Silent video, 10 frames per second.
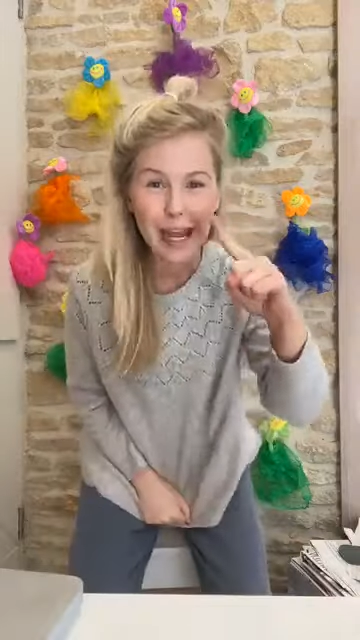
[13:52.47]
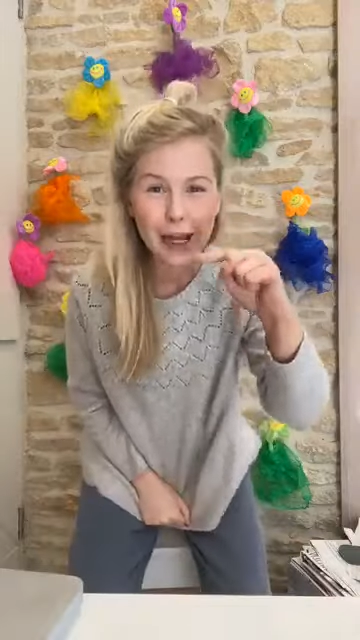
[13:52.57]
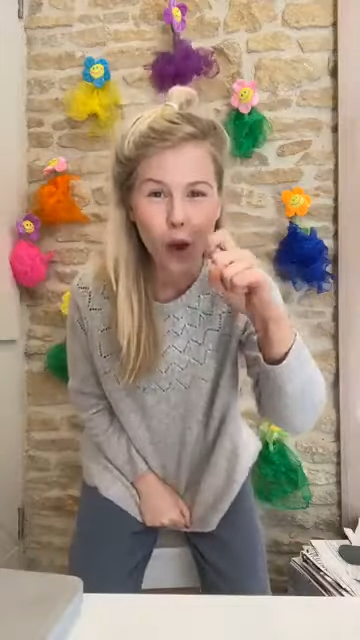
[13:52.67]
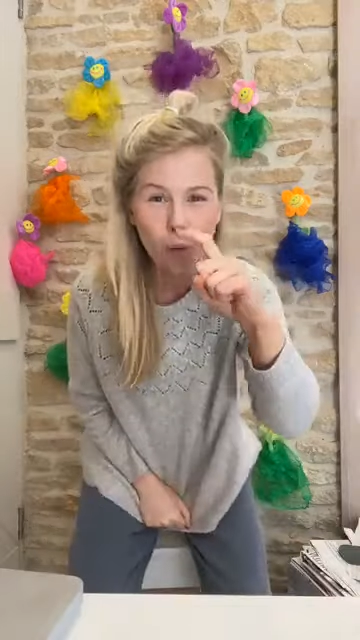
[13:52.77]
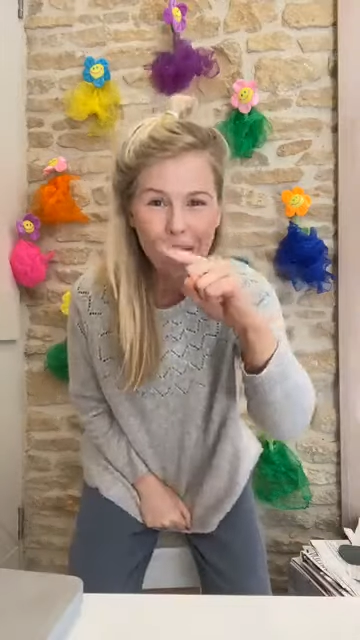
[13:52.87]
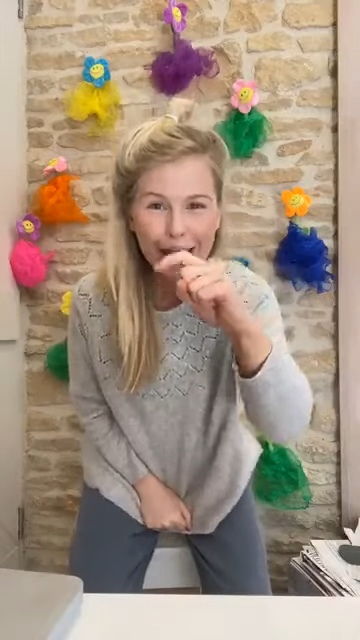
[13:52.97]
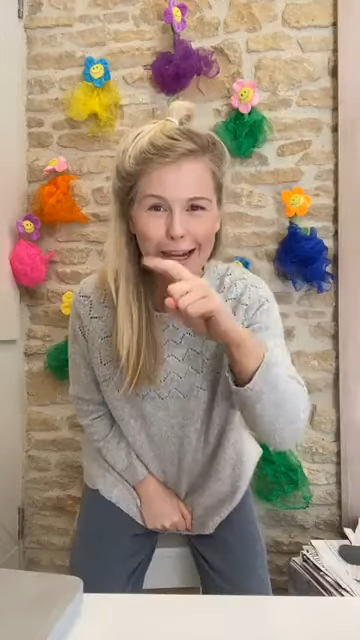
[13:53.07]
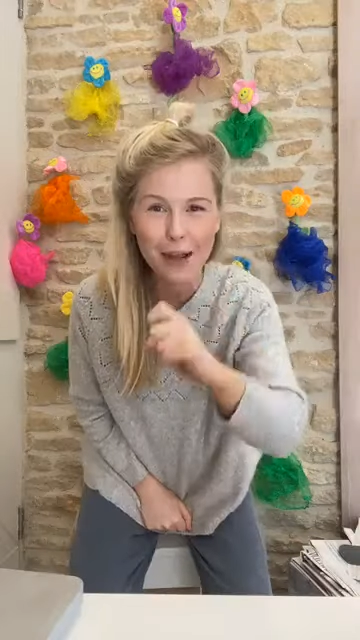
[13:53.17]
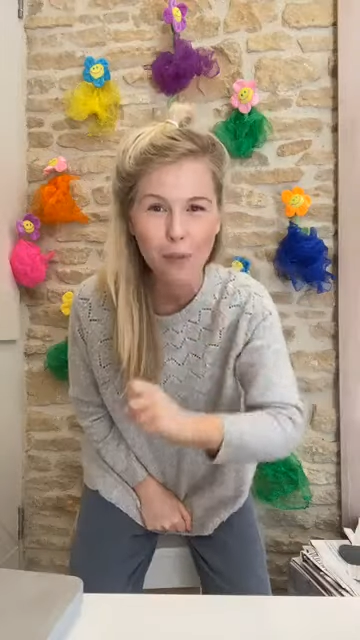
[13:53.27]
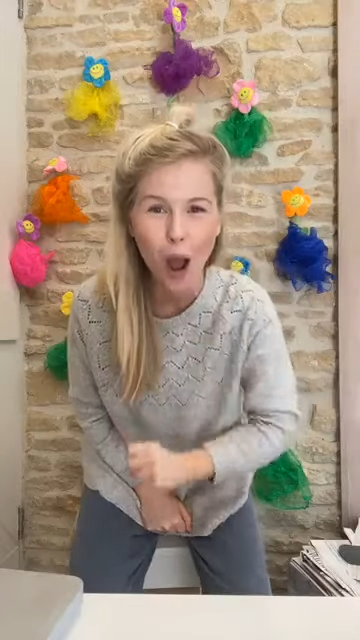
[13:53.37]
like a
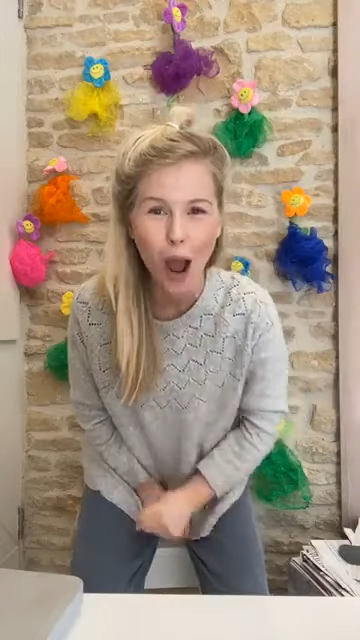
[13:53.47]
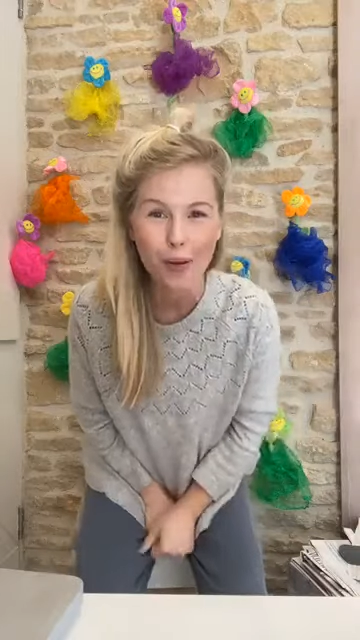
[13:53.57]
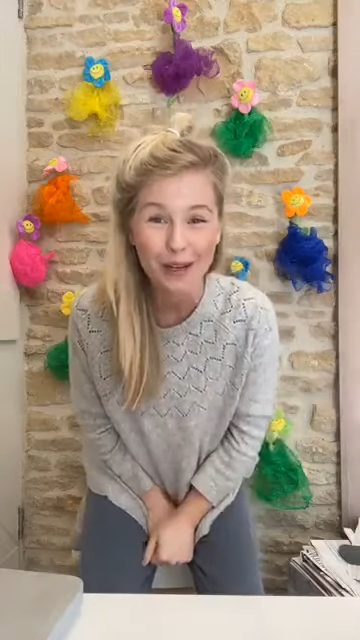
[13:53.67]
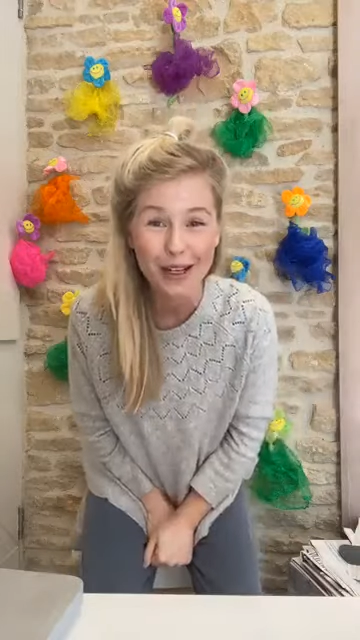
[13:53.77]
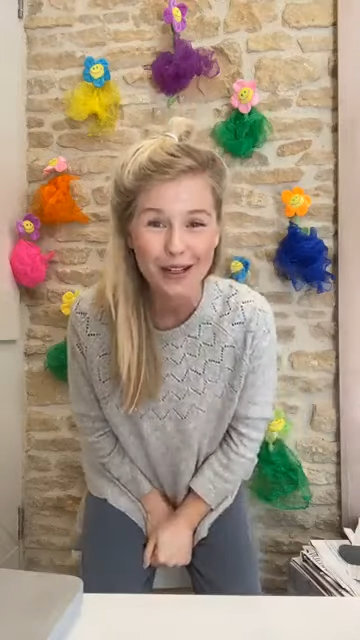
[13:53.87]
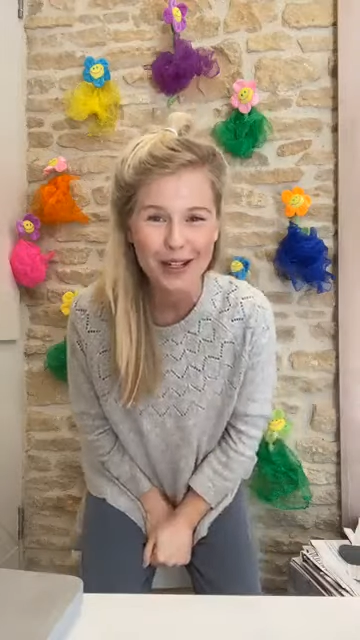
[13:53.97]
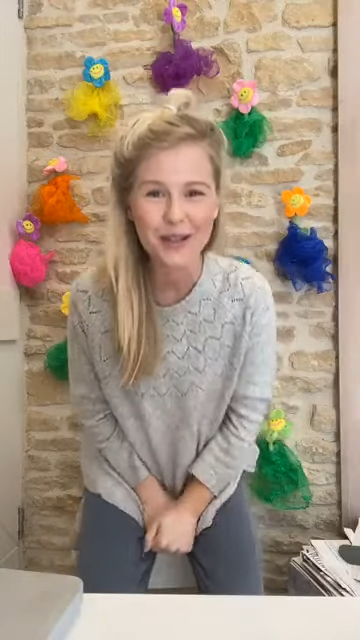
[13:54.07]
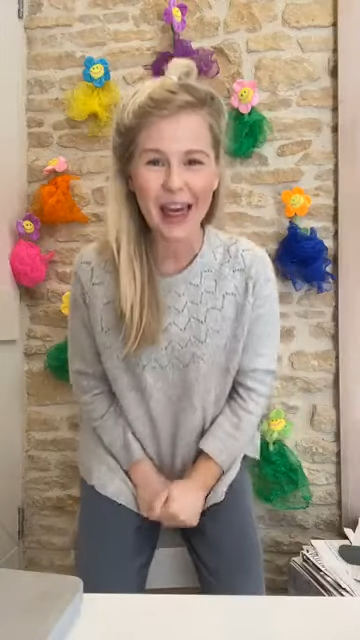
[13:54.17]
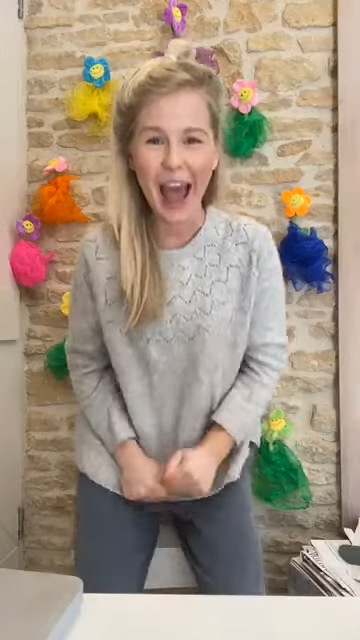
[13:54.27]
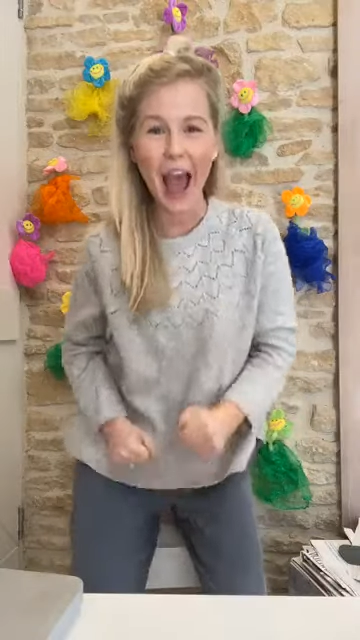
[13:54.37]
wiggly worm. Can you
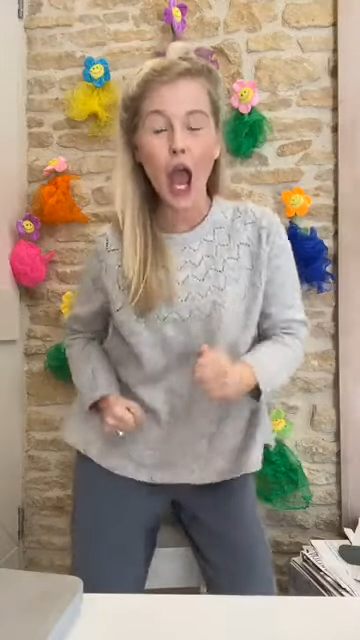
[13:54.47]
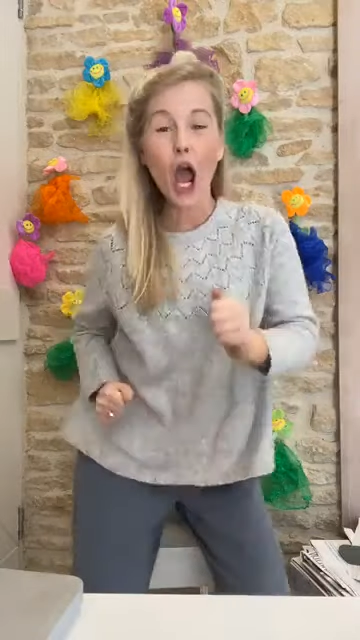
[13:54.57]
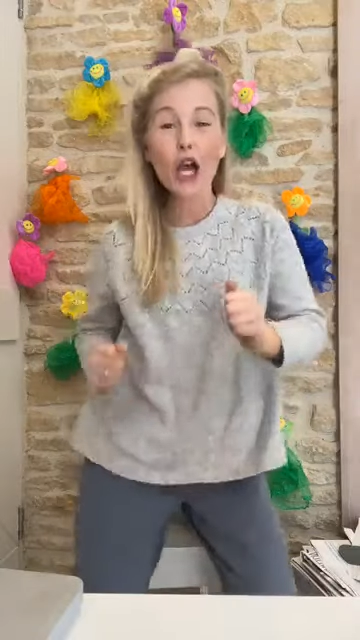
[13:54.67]
do that?